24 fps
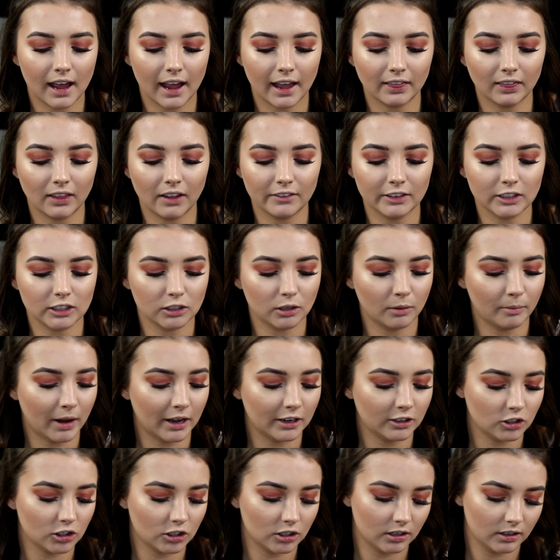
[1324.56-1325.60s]
I love it so
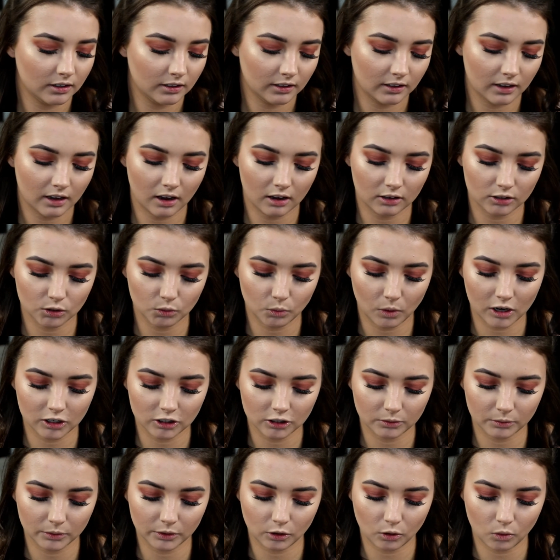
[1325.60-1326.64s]
much. I'll
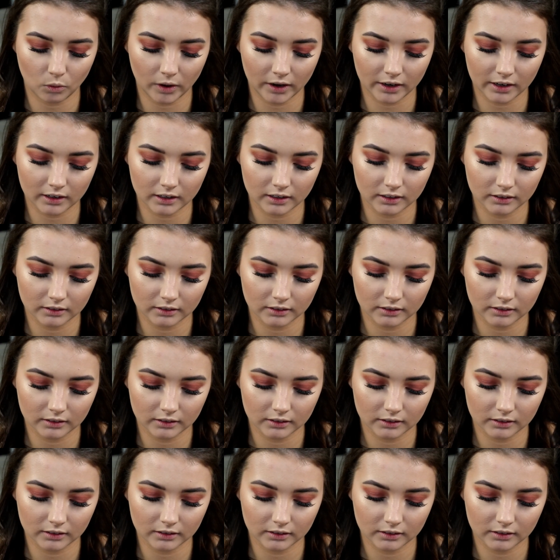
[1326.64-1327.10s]
swatch it real quick.